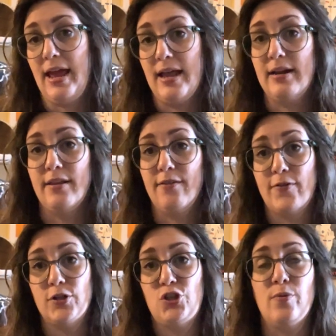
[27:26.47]
And the
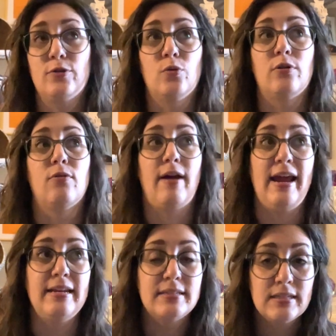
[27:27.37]
first 2 books were great.